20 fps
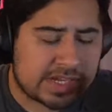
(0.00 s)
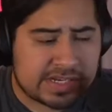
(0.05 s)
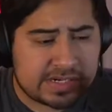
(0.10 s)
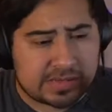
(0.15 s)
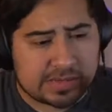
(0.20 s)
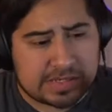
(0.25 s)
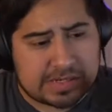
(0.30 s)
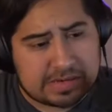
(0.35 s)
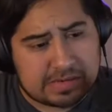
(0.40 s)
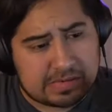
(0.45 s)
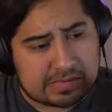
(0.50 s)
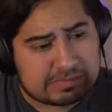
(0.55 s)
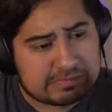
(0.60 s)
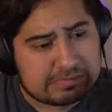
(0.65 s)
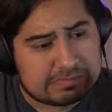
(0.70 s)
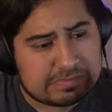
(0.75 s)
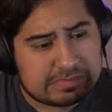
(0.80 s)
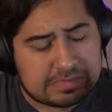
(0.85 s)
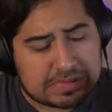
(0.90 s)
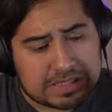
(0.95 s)
I don't know.
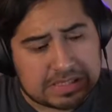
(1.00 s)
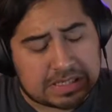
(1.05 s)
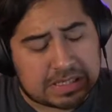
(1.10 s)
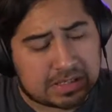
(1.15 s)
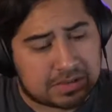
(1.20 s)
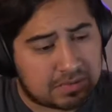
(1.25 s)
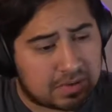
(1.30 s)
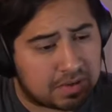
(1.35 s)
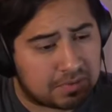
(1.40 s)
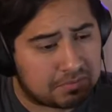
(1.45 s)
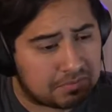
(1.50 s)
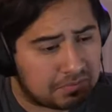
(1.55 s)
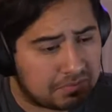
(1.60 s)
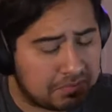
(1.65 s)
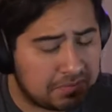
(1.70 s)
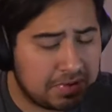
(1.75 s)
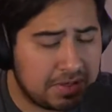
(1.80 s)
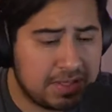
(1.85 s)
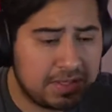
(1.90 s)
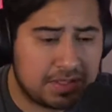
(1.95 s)
I
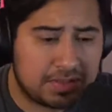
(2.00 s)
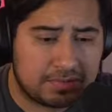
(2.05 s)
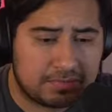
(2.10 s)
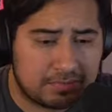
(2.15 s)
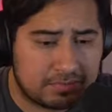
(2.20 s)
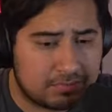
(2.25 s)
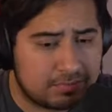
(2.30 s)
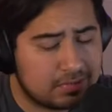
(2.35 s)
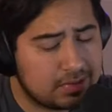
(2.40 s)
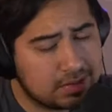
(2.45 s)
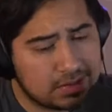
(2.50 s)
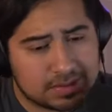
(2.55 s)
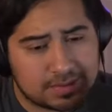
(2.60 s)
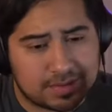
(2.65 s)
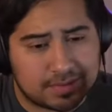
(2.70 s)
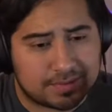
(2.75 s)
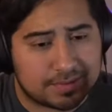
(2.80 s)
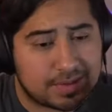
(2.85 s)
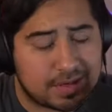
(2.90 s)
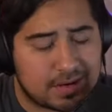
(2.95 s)
really, really
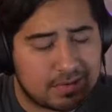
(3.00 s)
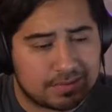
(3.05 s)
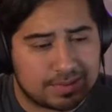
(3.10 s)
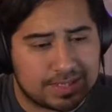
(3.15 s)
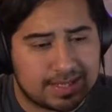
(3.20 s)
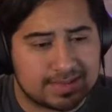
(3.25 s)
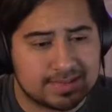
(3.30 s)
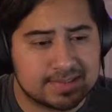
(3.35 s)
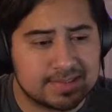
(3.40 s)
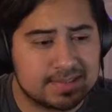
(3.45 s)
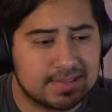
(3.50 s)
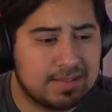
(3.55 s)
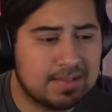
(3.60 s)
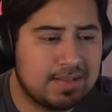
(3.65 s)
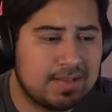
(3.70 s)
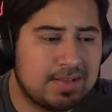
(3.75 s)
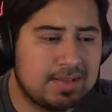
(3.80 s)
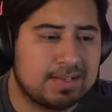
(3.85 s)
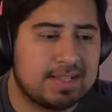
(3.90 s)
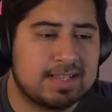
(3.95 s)
don't know. And that's
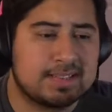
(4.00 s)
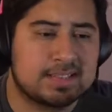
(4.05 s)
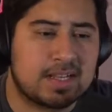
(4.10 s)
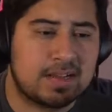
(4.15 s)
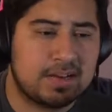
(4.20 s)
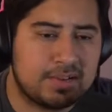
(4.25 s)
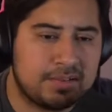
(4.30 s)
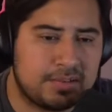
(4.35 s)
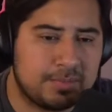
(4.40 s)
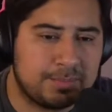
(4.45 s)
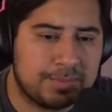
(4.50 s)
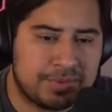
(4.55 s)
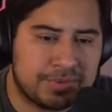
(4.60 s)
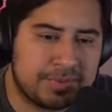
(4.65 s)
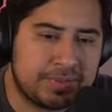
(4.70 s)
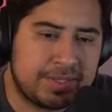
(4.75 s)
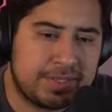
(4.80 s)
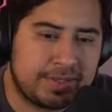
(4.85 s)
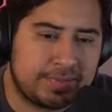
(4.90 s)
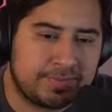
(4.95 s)
kind of the
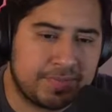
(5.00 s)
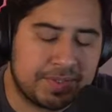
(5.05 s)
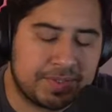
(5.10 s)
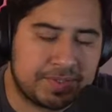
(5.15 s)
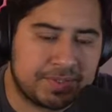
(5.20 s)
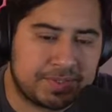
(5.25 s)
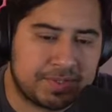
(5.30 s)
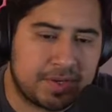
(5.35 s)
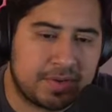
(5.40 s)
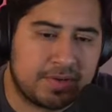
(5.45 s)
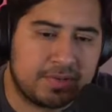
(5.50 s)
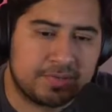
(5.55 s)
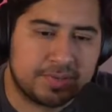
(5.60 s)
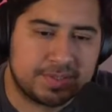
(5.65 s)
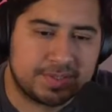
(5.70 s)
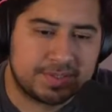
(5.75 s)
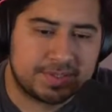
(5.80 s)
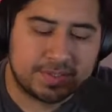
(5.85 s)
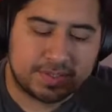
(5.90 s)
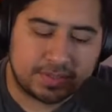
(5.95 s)
beauty of this show,
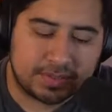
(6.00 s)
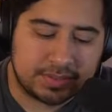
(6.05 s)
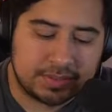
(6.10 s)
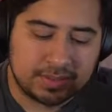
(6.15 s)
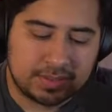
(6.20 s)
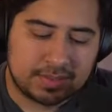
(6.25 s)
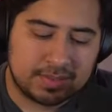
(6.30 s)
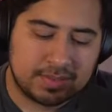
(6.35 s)
is that,